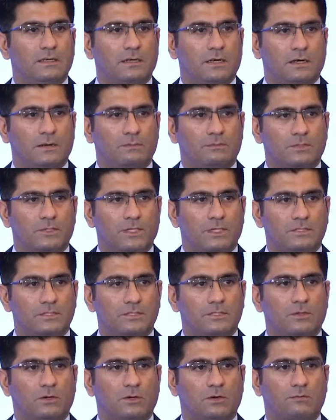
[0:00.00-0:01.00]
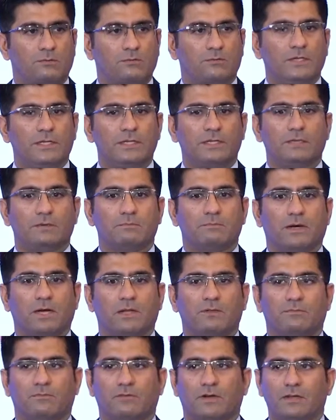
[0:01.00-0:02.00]
production of wheat by
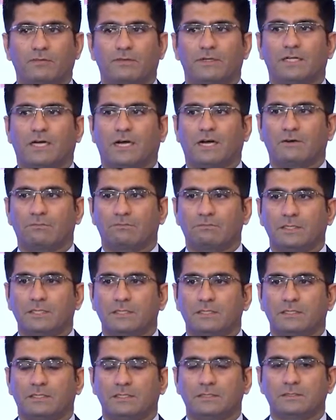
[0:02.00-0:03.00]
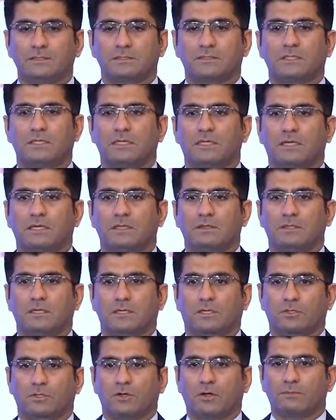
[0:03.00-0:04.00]
5.5 million tons. The
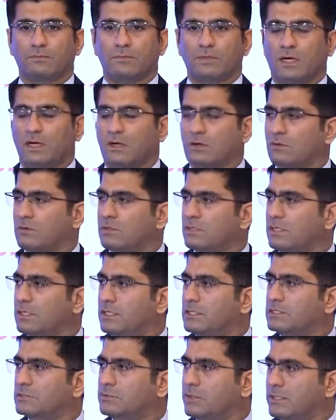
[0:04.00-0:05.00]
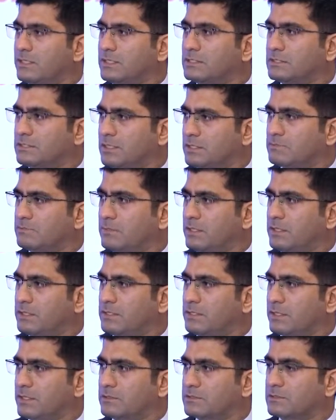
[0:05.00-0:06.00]
crop now is 26 million
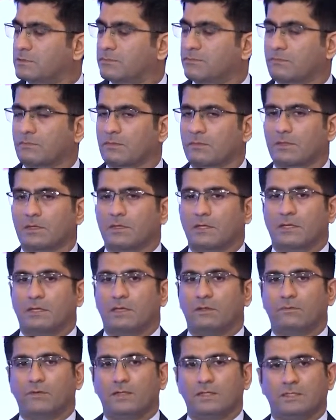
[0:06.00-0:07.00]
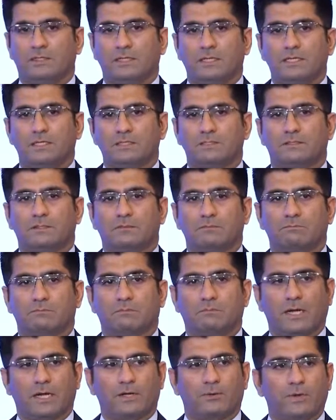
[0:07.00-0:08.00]
tons. If we increase
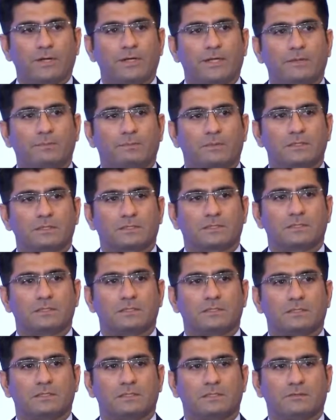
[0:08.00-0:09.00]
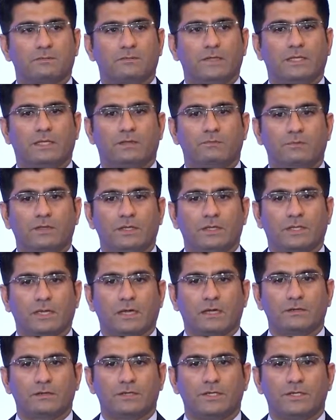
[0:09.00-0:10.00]
by 20%, we
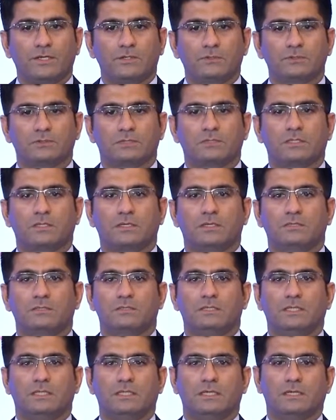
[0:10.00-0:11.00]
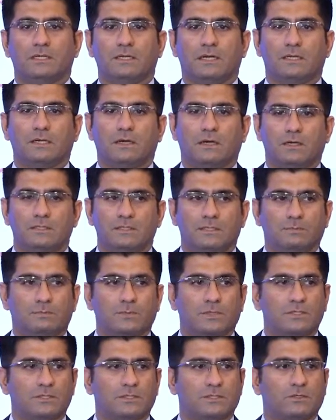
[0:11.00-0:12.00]
can reduce the
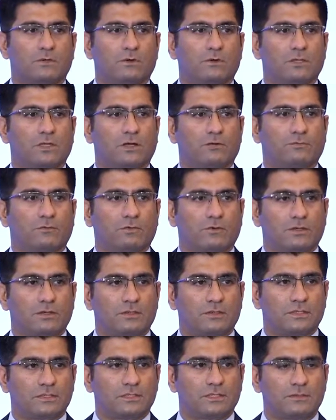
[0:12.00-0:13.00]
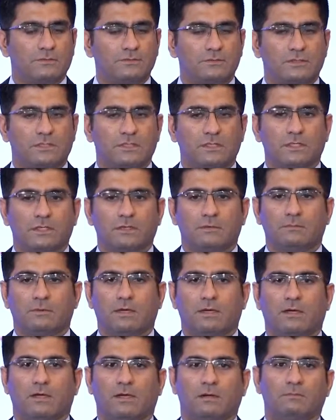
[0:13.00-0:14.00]
pressure on our foreign reserves
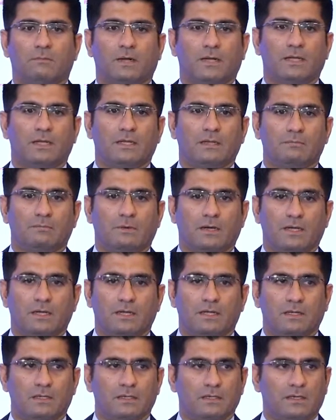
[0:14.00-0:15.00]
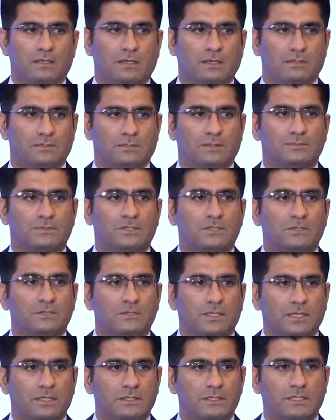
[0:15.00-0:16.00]
by
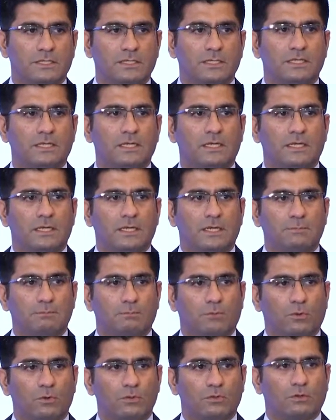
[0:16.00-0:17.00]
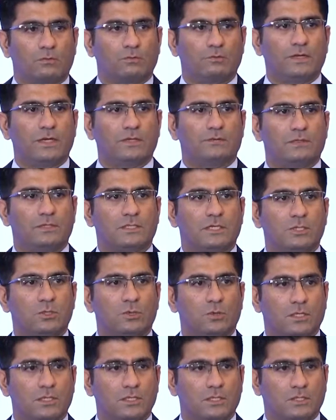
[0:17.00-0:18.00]
substituting the import of wheat with the
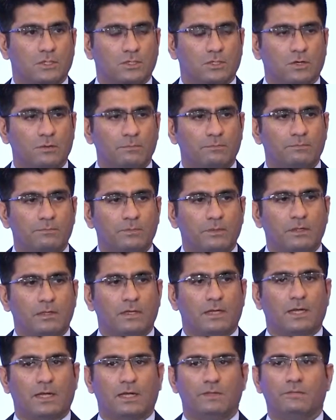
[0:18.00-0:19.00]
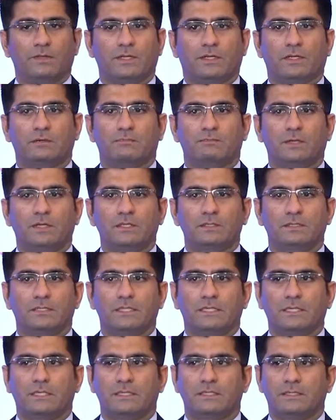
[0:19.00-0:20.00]
local crop, and we can build
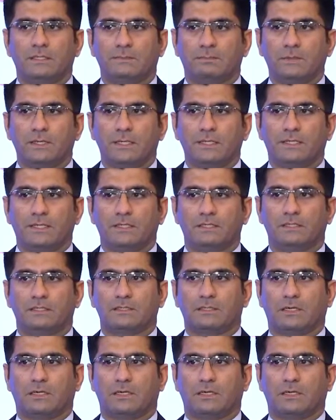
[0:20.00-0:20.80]
the depleted